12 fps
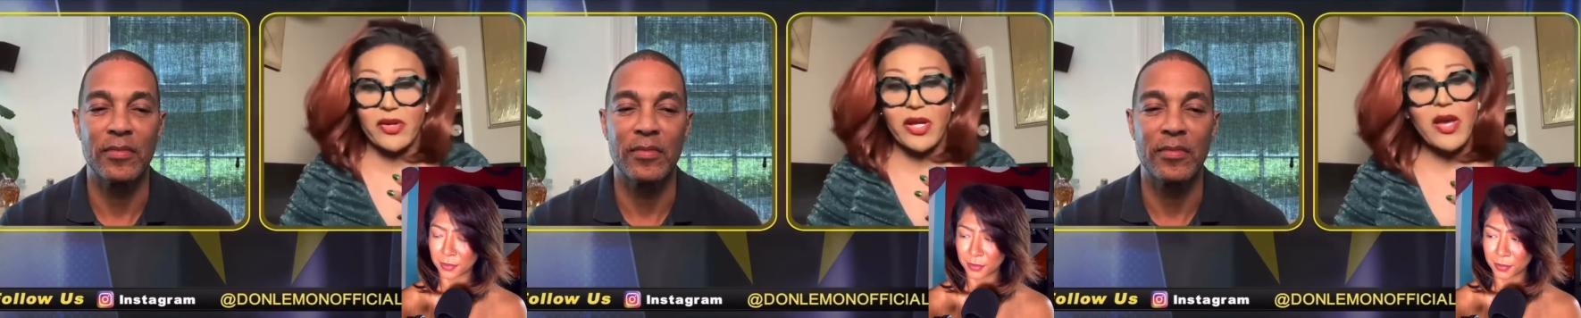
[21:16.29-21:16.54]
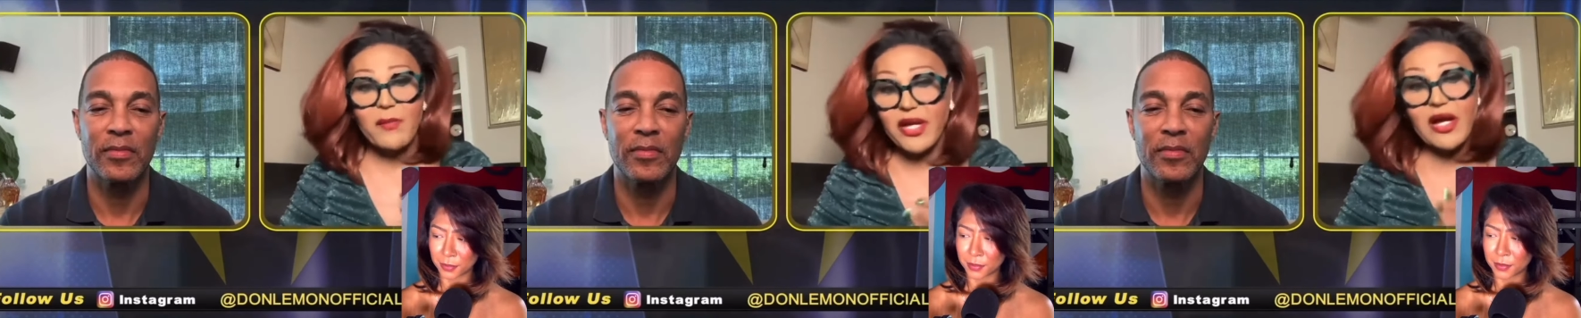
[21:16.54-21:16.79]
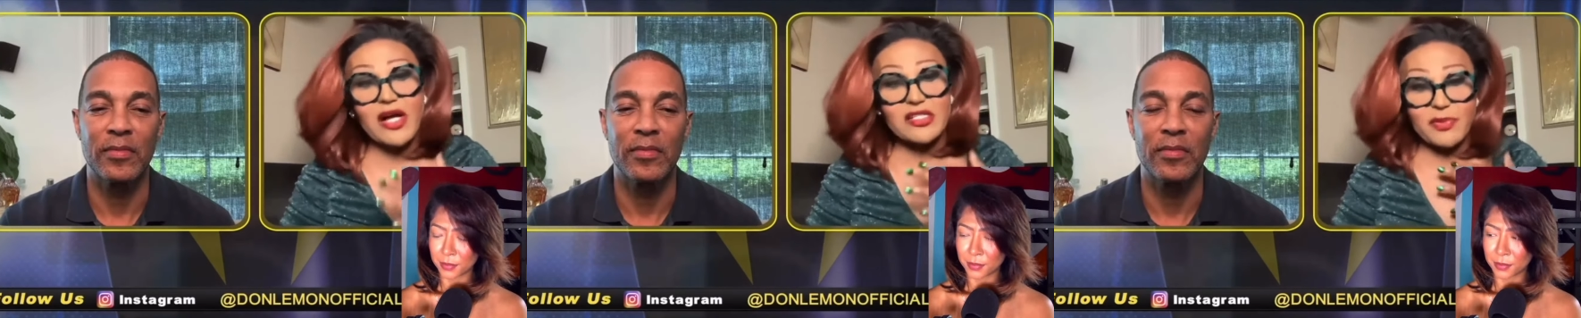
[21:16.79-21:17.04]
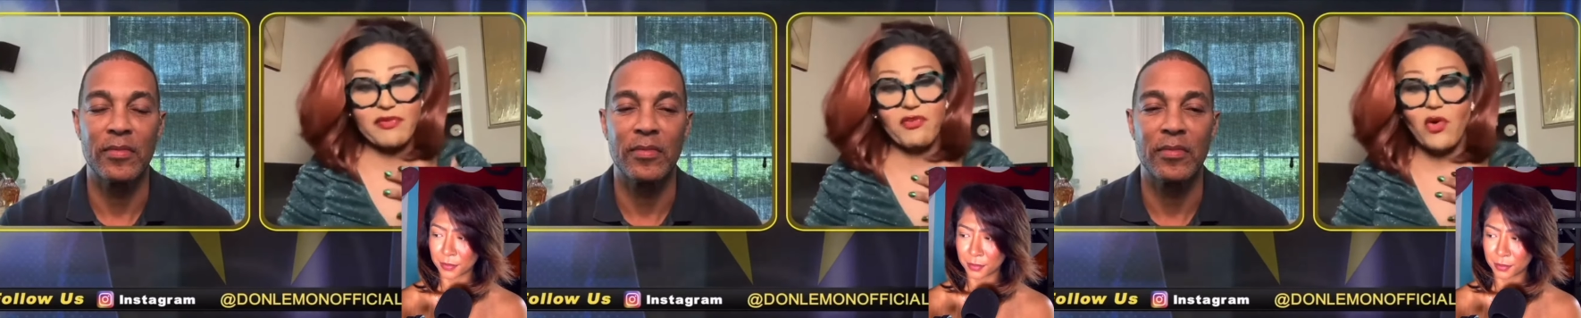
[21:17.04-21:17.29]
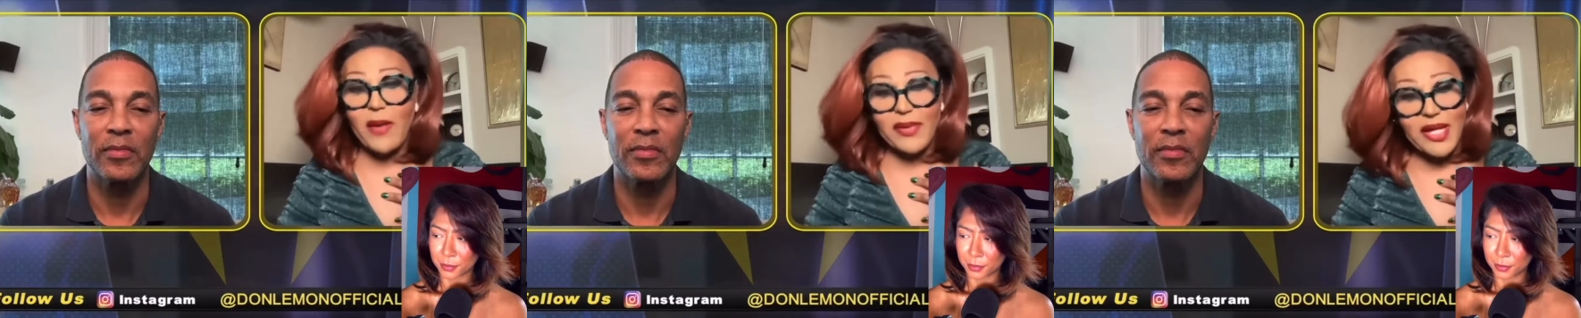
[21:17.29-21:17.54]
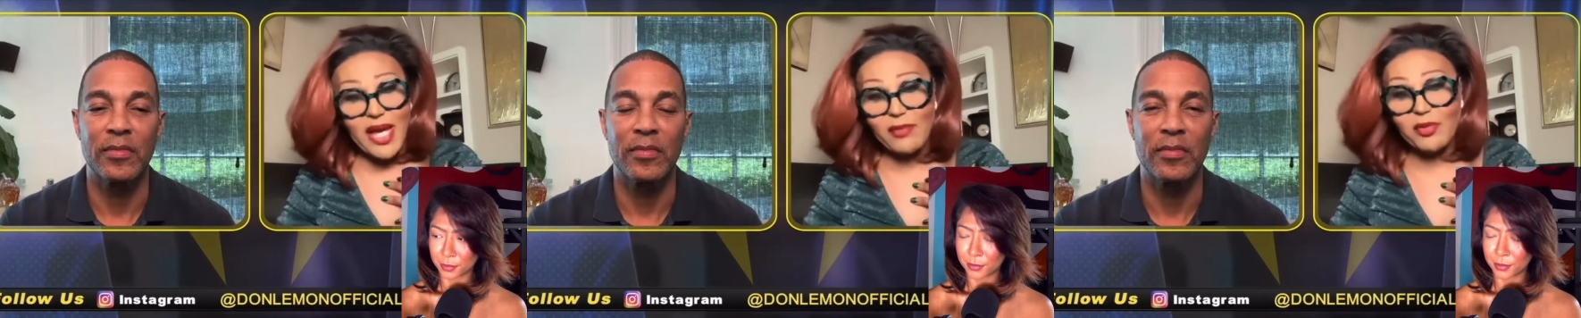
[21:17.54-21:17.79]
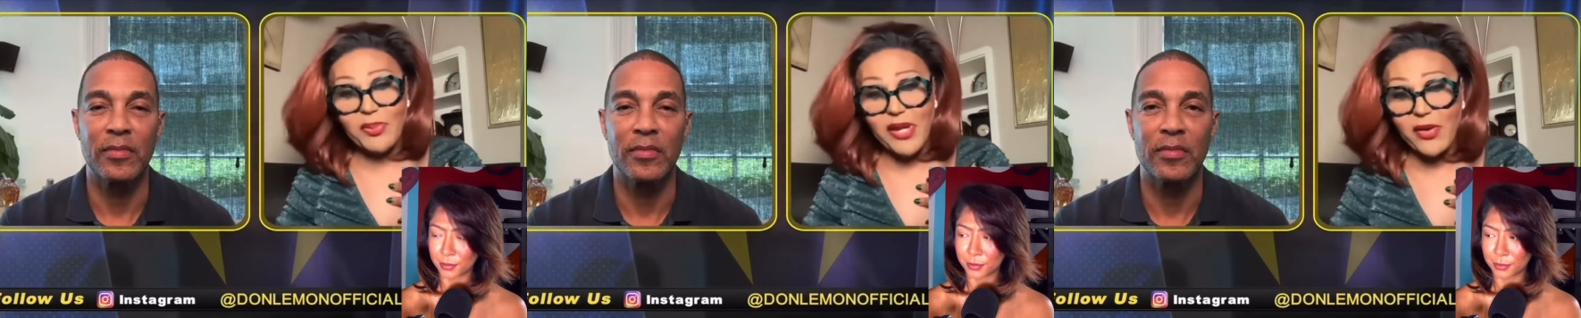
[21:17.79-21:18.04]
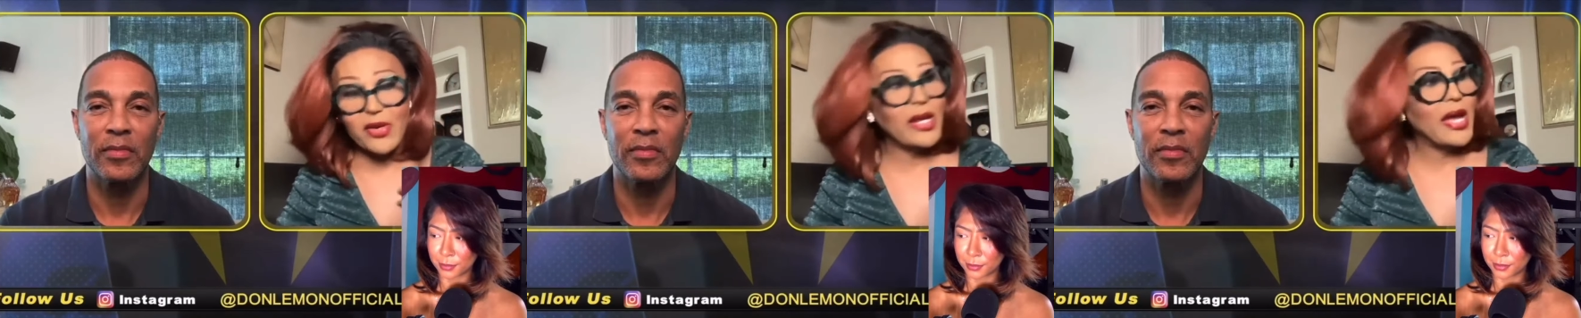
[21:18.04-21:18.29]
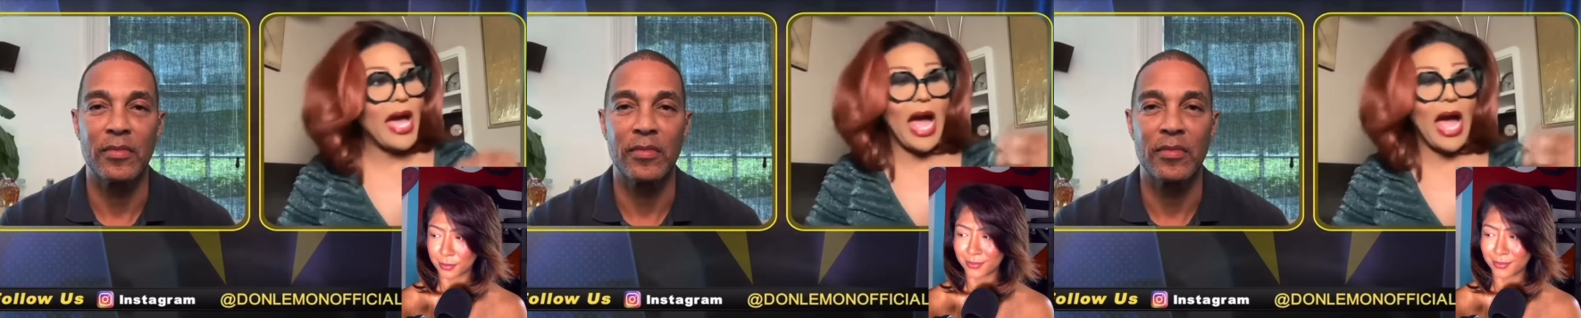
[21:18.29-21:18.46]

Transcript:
Speaker 1: Because before I became a parent, I